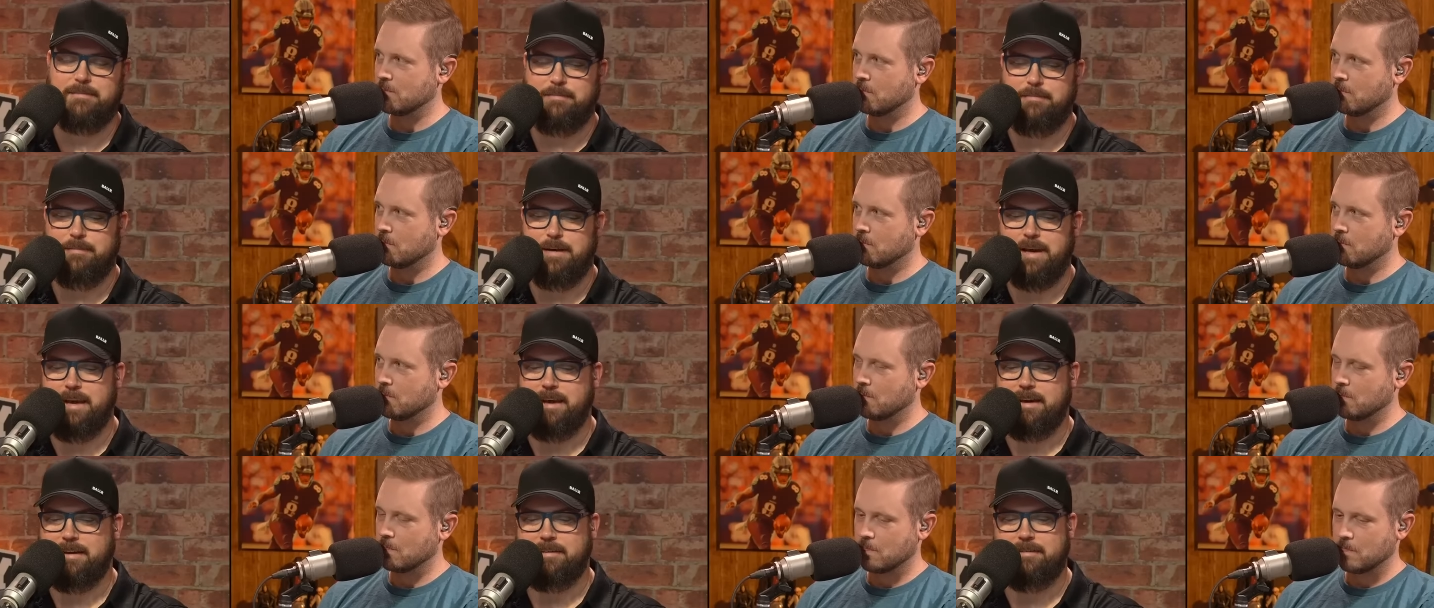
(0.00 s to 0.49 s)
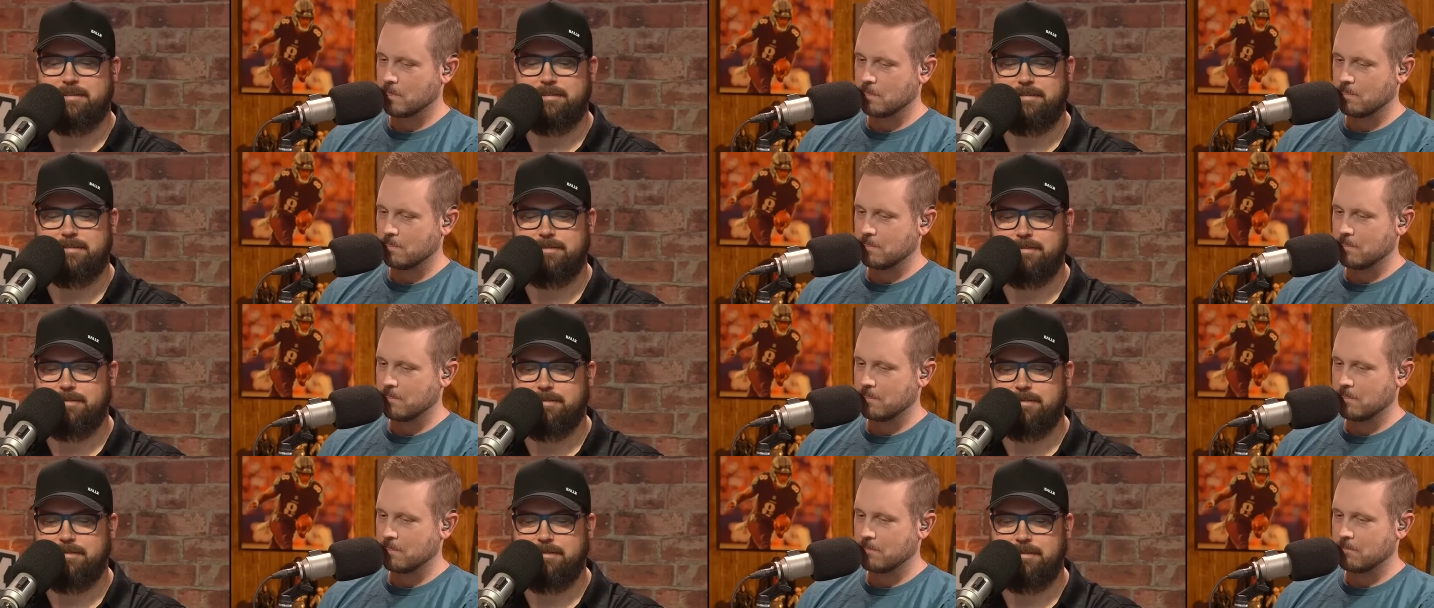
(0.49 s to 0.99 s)
Speaker 1: Man.
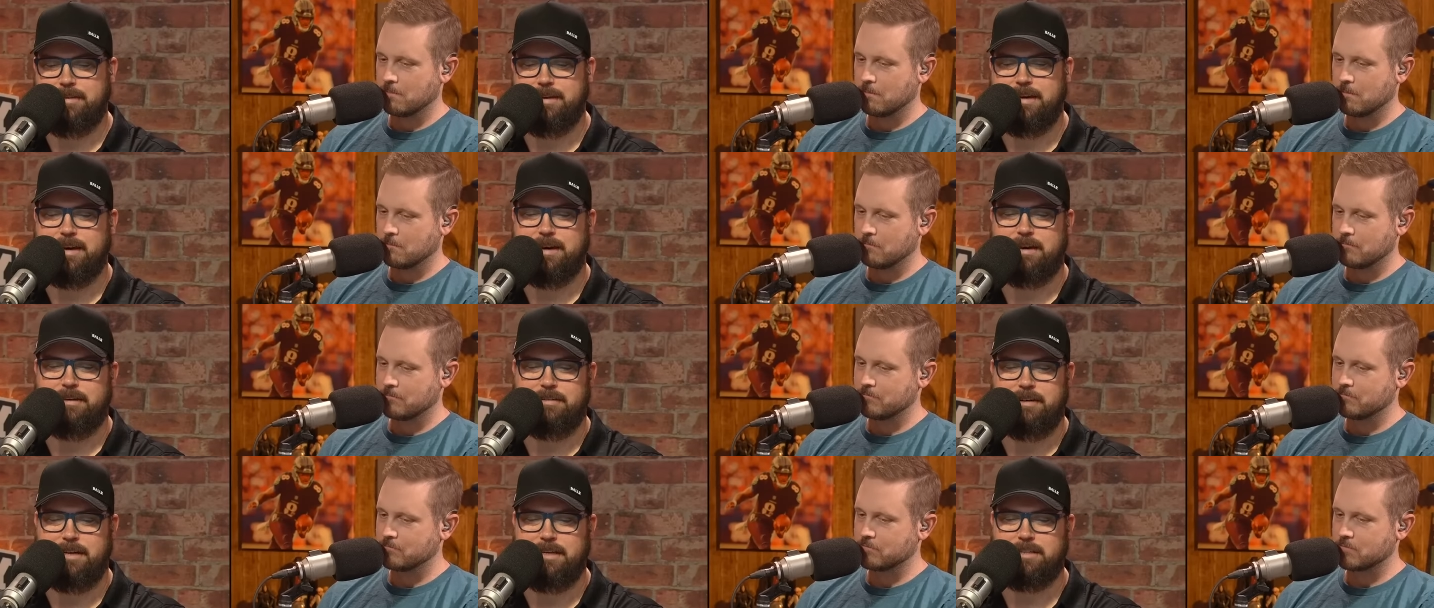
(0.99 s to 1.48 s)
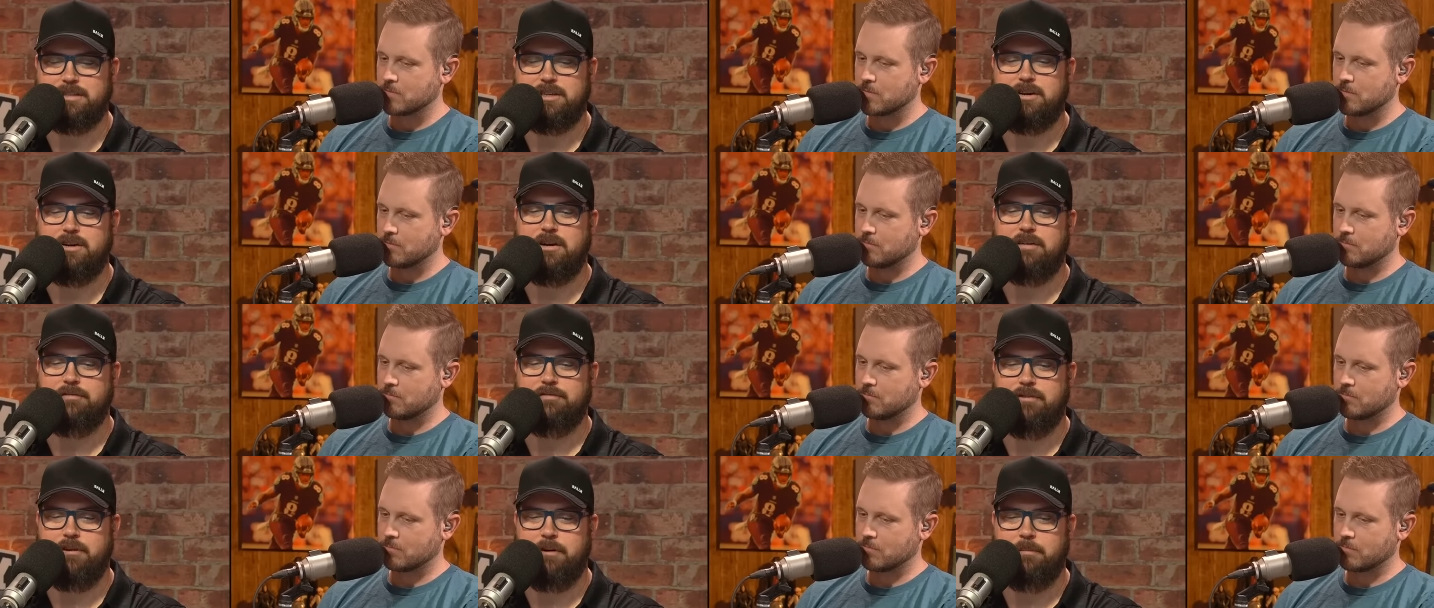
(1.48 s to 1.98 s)
Yeah, he's
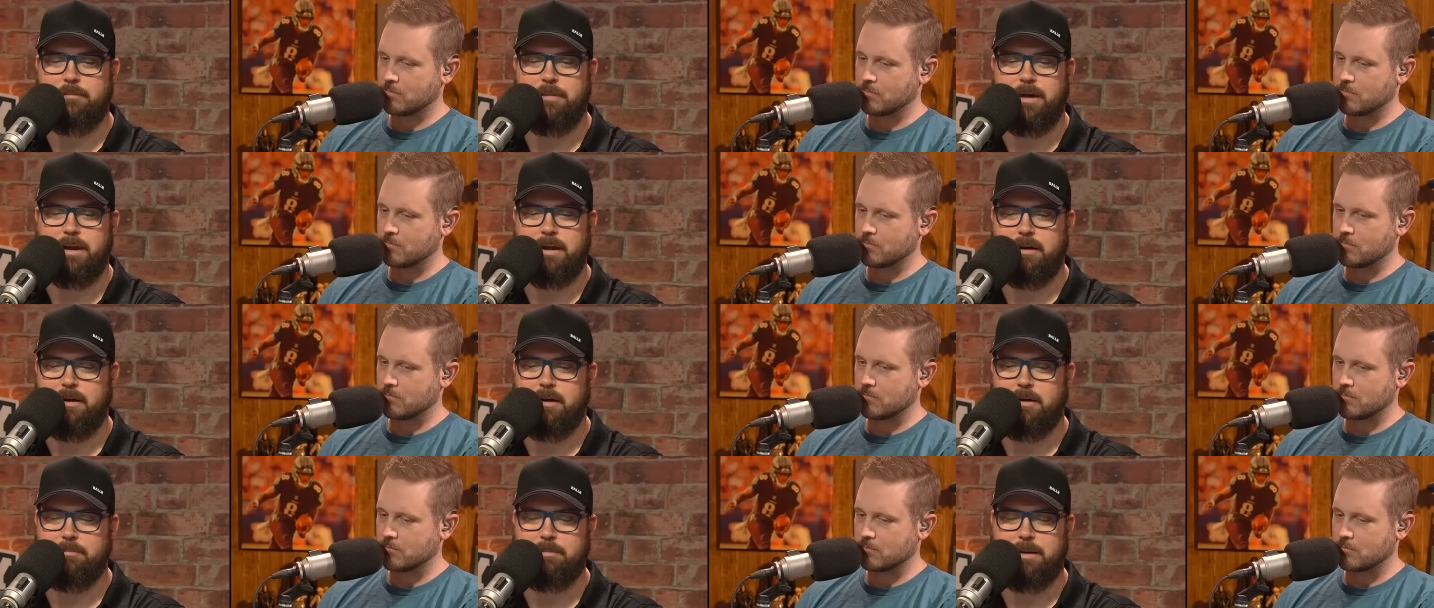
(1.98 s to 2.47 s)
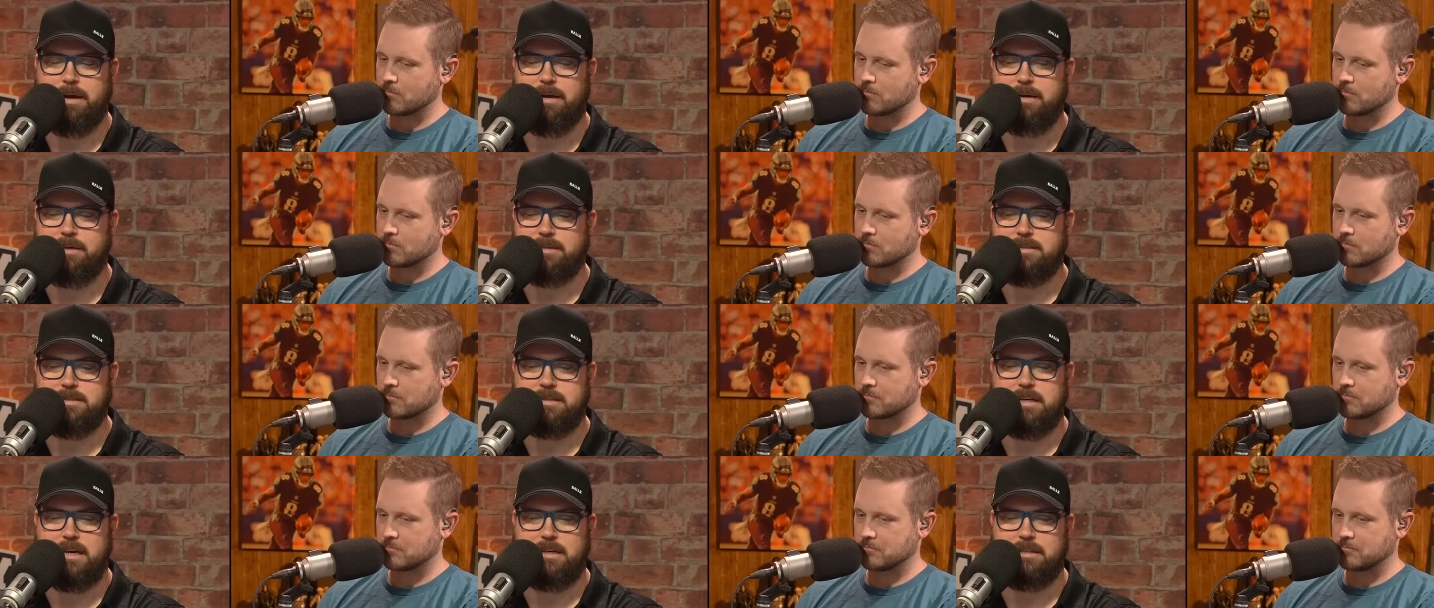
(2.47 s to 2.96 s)
gone for a minute. I'll bet he
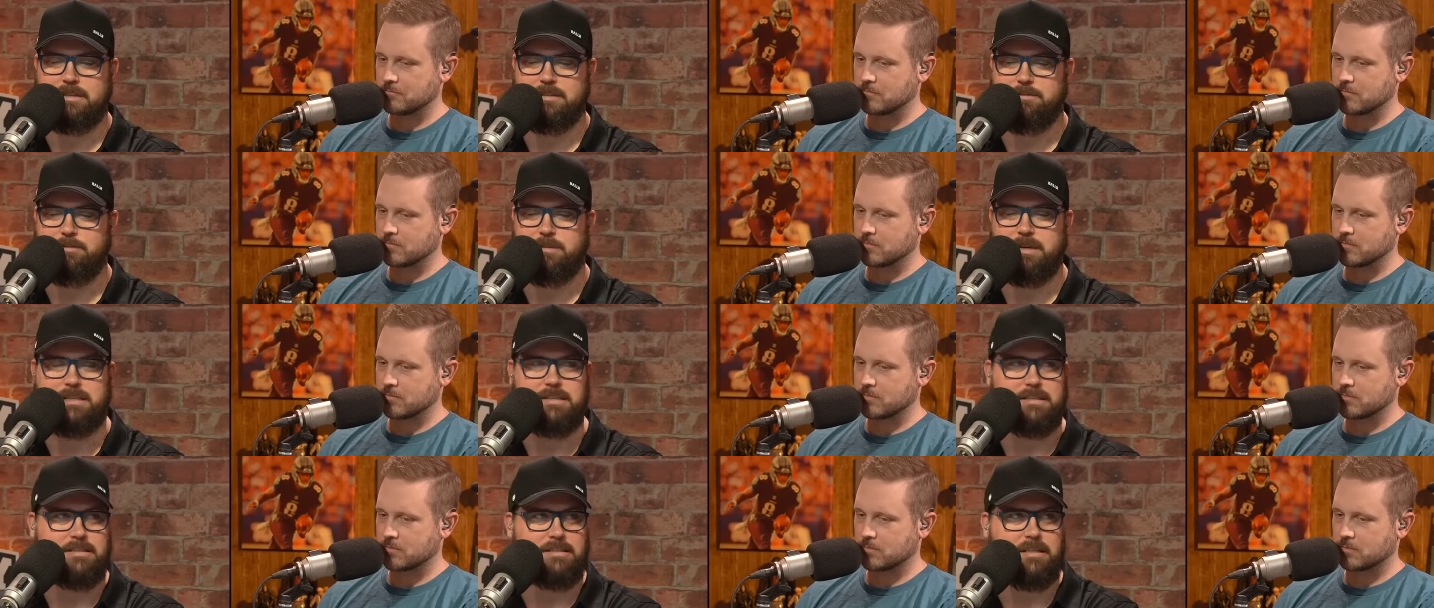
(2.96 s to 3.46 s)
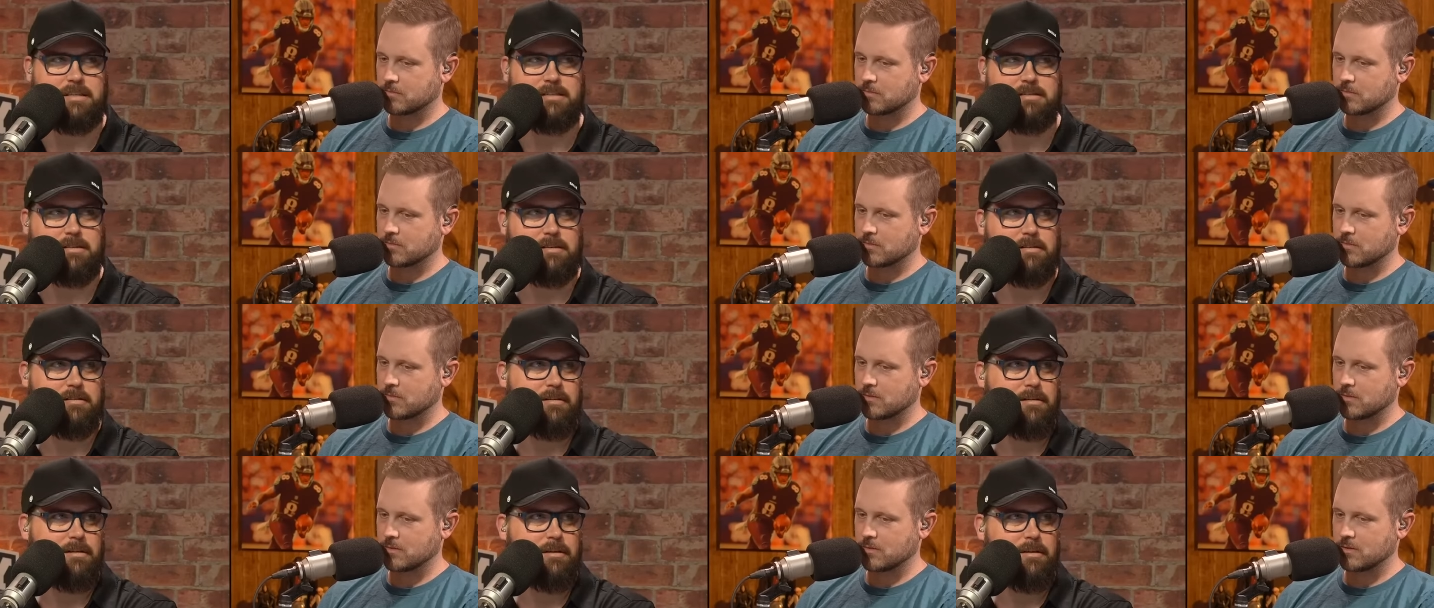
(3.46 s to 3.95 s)
signs
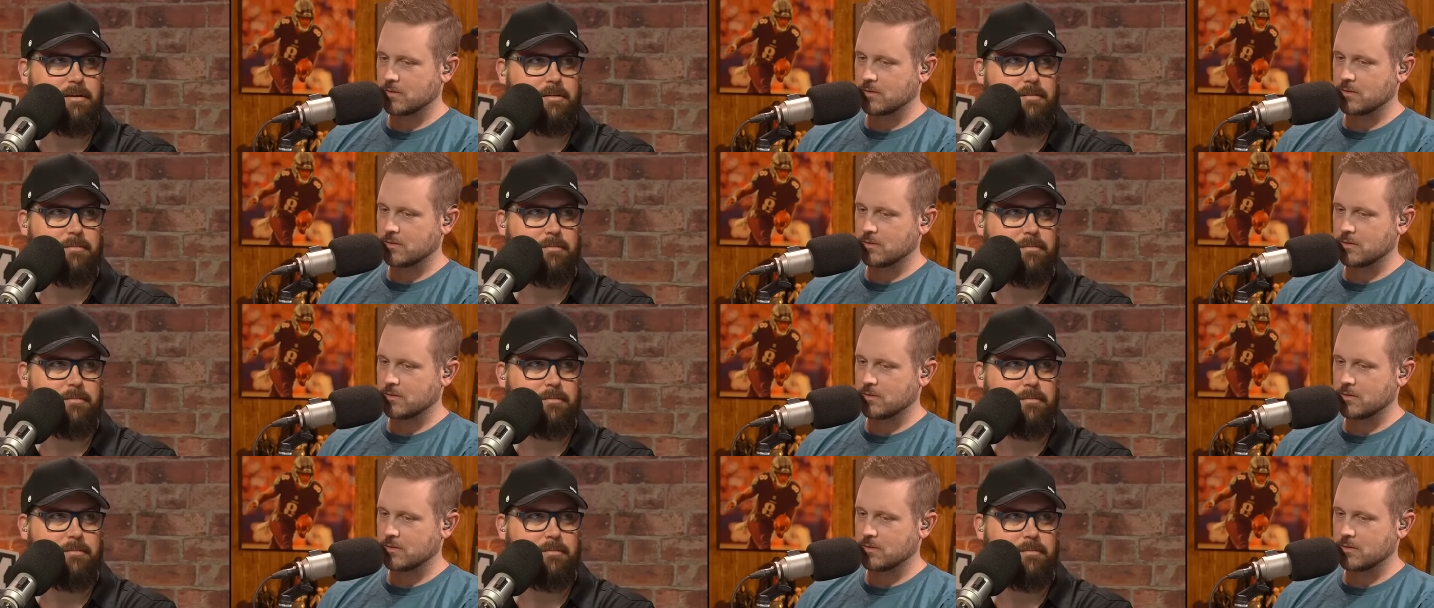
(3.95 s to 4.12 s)
mid-season.